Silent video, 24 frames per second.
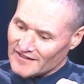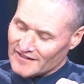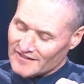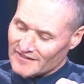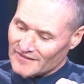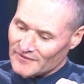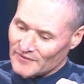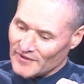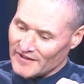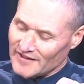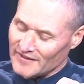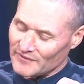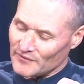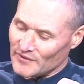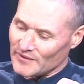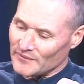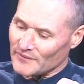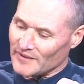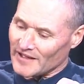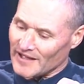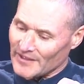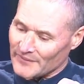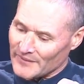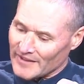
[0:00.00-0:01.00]
when we
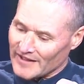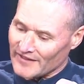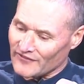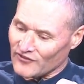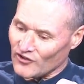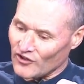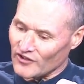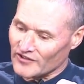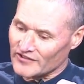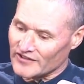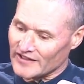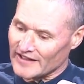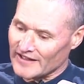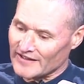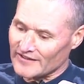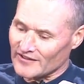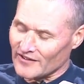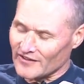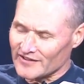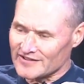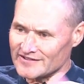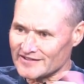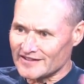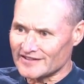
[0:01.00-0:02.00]
come out of lockdown,
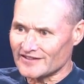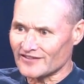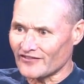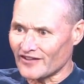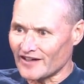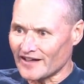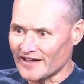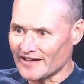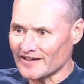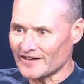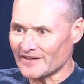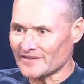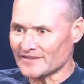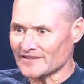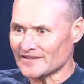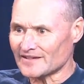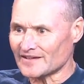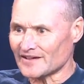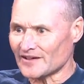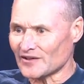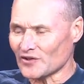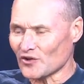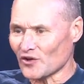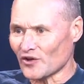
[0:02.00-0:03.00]
I said to Raya, you
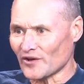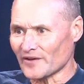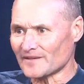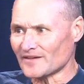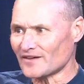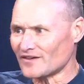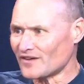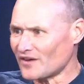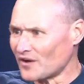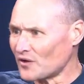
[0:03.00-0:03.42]
know, like,